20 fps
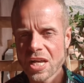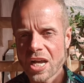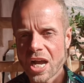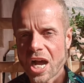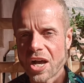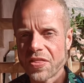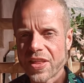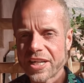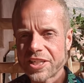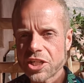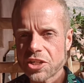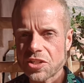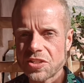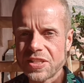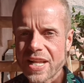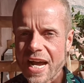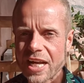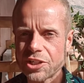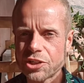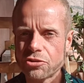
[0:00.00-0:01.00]
and they're just
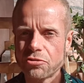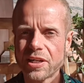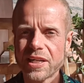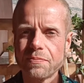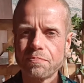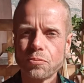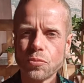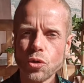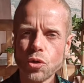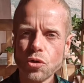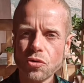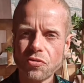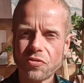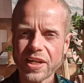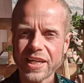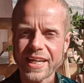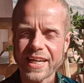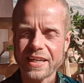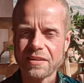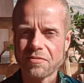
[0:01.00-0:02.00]
naturally
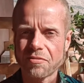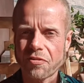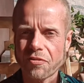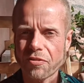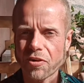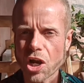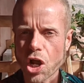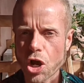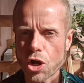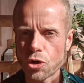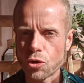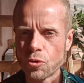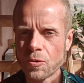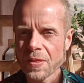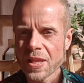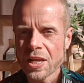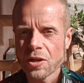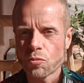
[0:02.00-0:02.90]
moving in flow